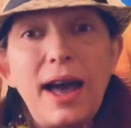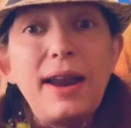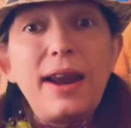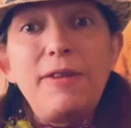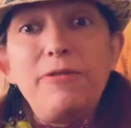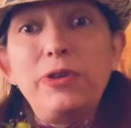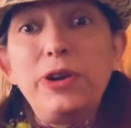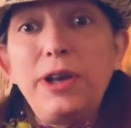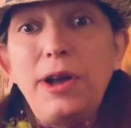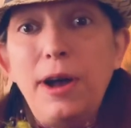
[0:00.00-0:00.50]

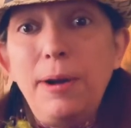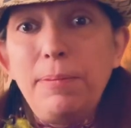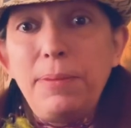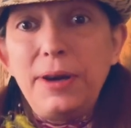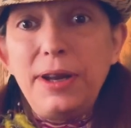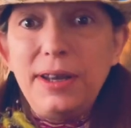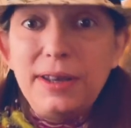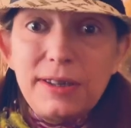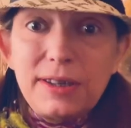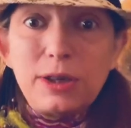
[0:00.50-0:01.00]
every
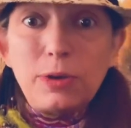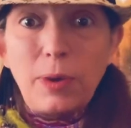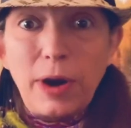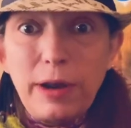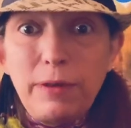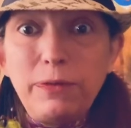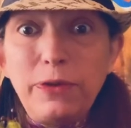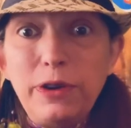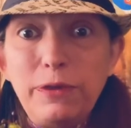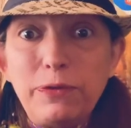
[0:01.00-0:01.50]
company is the
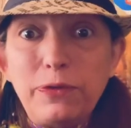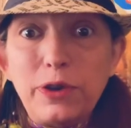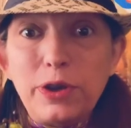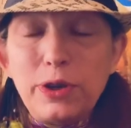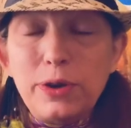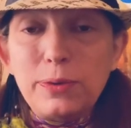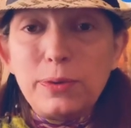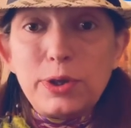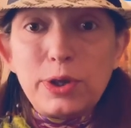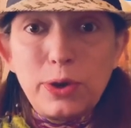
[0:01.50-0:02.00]
right fit for
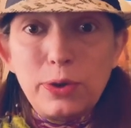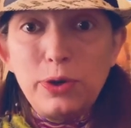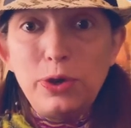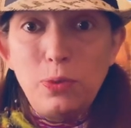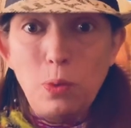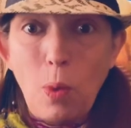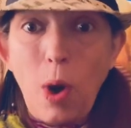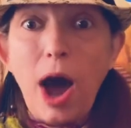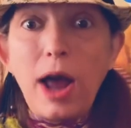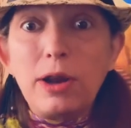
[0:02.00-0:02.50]
you. So
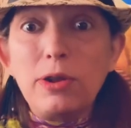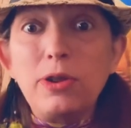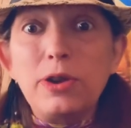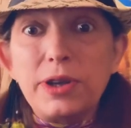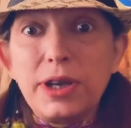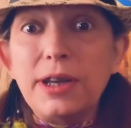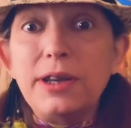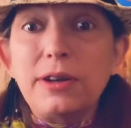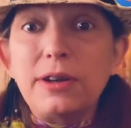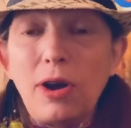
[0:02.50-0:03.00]
you want to
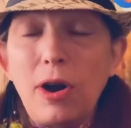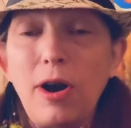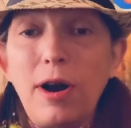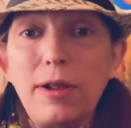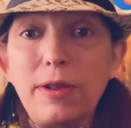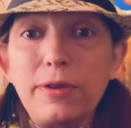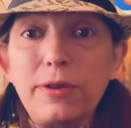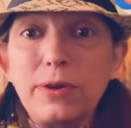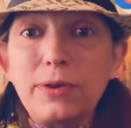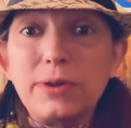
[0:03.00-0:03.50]
look into
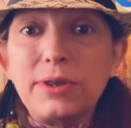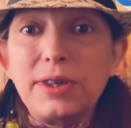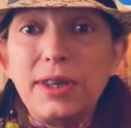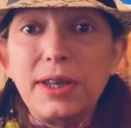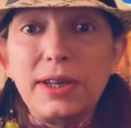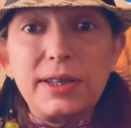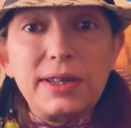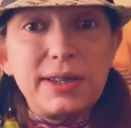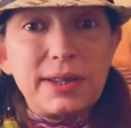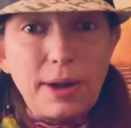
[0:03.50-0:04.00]
all of those
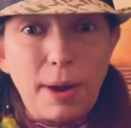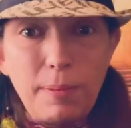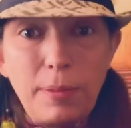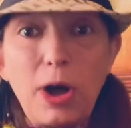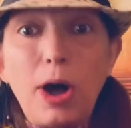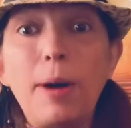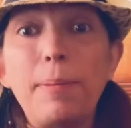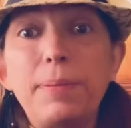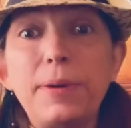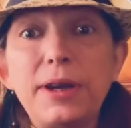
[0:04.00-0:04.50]
things. Some
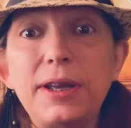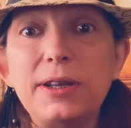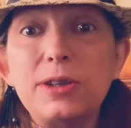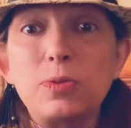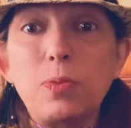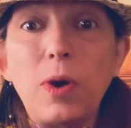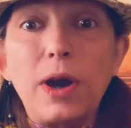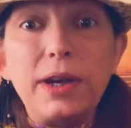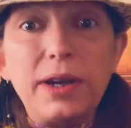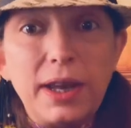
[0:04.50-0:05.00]
companies
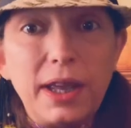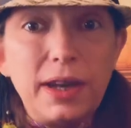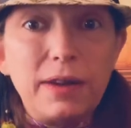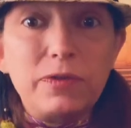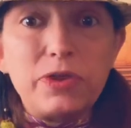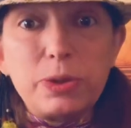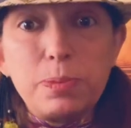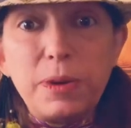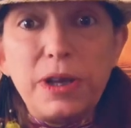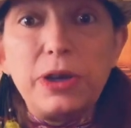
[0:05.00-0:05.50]
want native
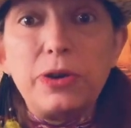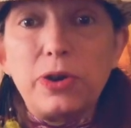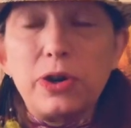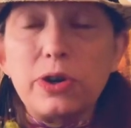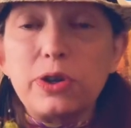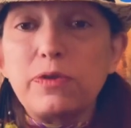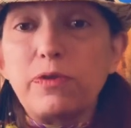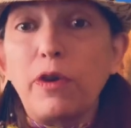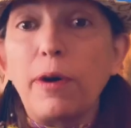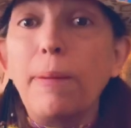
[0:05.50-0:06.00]

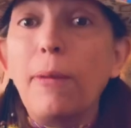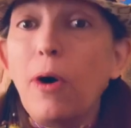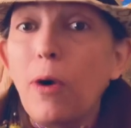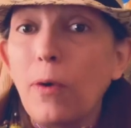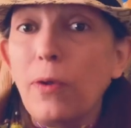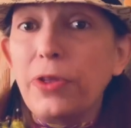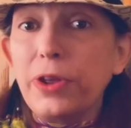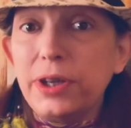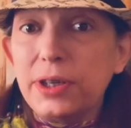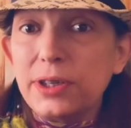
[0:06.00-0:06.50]
speakers from
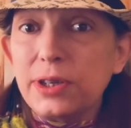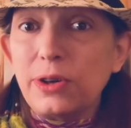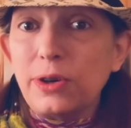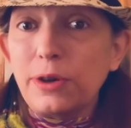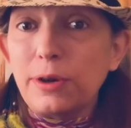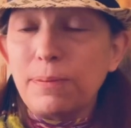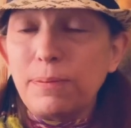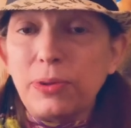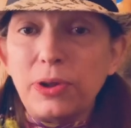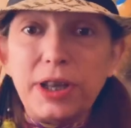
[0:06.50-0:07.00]
only
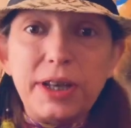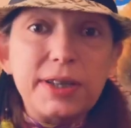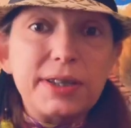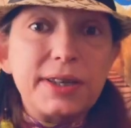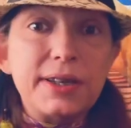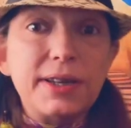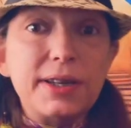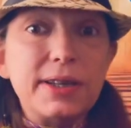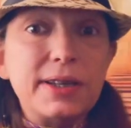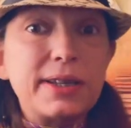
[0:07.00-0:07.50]
certain
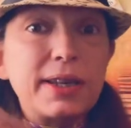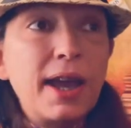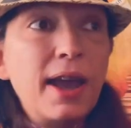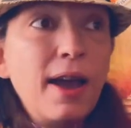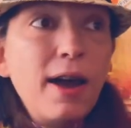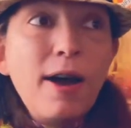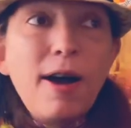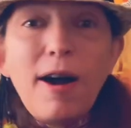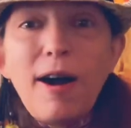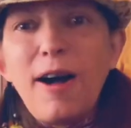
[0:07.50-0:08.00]
places.
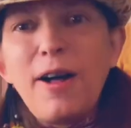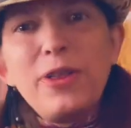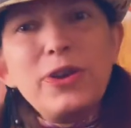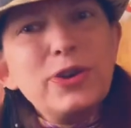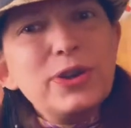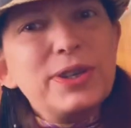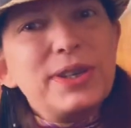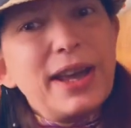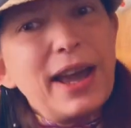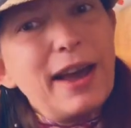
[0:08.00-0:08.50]

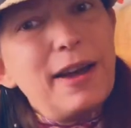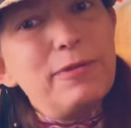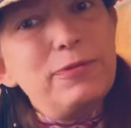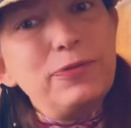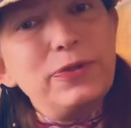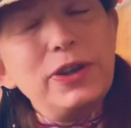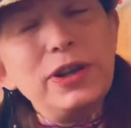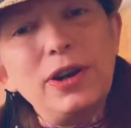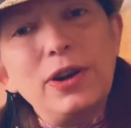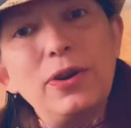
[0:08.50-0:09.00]
Others
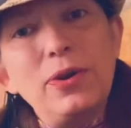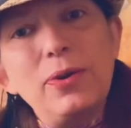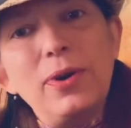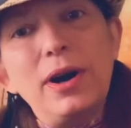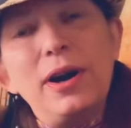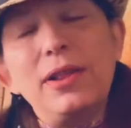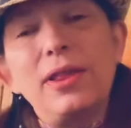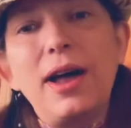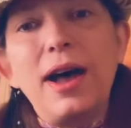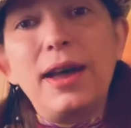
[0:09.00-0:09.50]
have, a
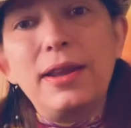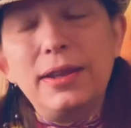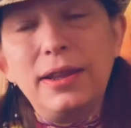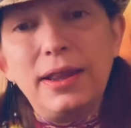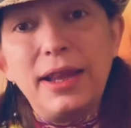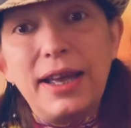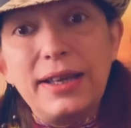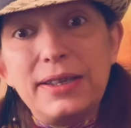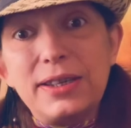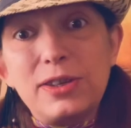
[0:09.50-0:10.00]
lot
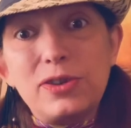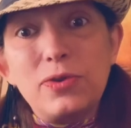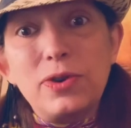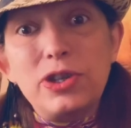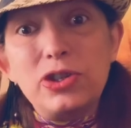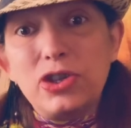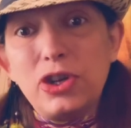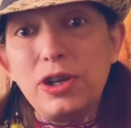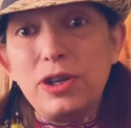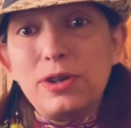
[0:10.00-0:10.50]
less
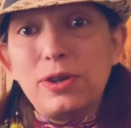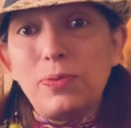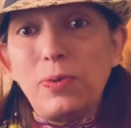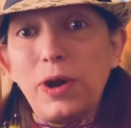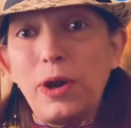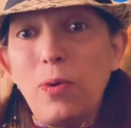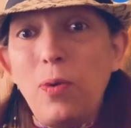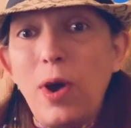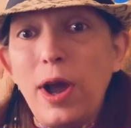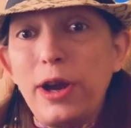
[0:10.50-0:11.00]
stringent
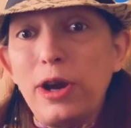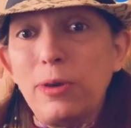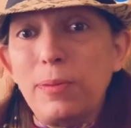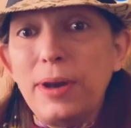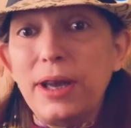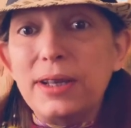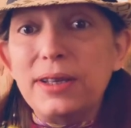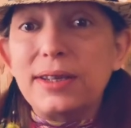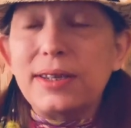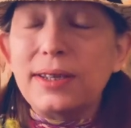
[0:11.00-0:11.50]

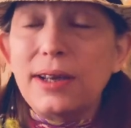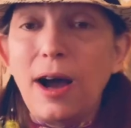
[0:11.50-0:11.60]
requirements.